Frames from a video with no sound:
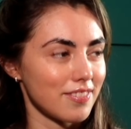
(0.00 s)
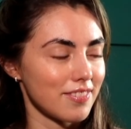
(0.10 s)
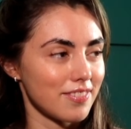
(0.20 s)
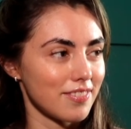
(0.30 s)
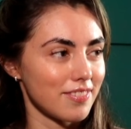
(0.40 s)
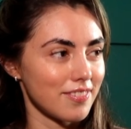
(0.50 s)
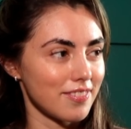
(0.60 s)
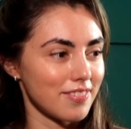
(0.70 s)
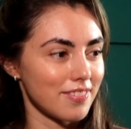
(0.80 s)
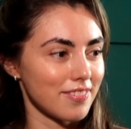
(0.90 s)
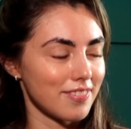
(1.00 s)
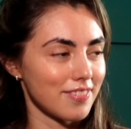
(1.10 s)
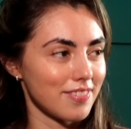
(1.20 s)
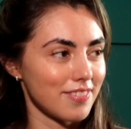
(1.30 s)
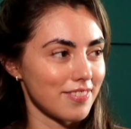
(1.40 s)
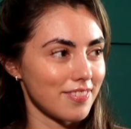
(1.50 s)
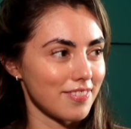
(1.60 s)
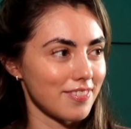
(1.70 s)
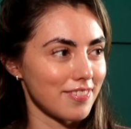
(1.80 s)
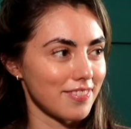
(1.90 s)

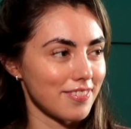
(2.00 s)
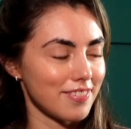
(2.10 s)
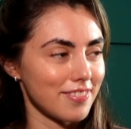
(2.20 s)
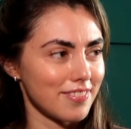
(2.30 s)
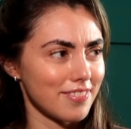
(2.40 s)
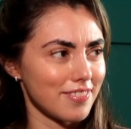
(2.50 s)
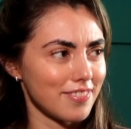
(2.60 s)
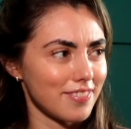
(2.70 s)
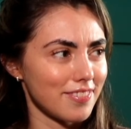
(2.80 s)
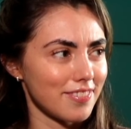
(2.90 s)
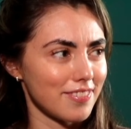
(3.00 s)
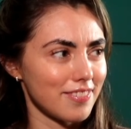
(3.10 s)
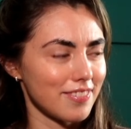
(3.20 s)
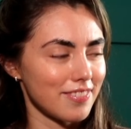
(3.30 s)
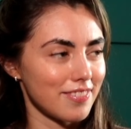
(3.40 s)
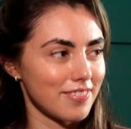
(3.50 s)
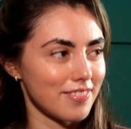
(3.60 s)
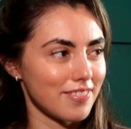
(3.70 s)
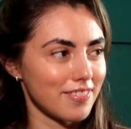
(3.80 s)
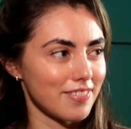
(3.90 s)

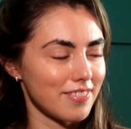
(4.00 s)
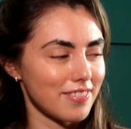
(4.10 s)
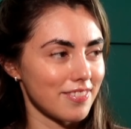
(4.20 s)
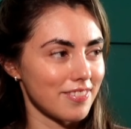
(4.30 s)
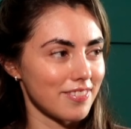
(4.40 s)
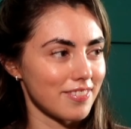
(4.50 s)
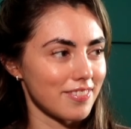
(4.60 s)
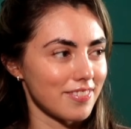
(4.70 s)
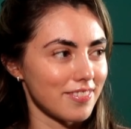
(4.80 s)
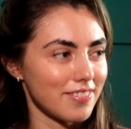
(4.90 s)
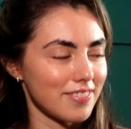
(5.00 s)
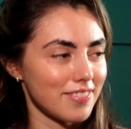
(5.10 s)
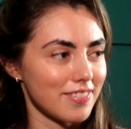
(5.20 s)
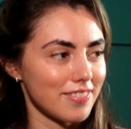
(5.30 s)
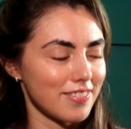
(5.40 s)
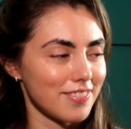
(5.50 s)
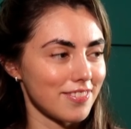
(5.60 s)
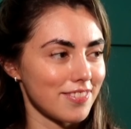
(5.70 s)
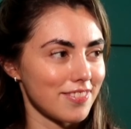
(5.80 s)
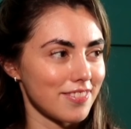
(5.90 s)

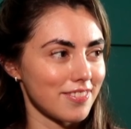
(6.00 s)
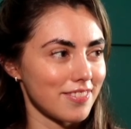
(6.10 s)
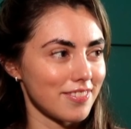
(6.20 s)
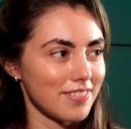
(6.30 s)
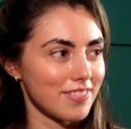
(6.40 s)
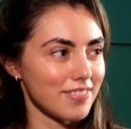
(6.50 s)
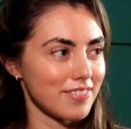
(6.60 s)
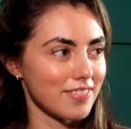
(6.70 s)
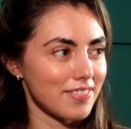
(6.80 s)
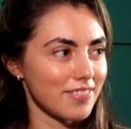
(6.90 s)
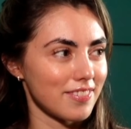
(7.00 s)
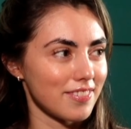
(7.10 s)
(silent)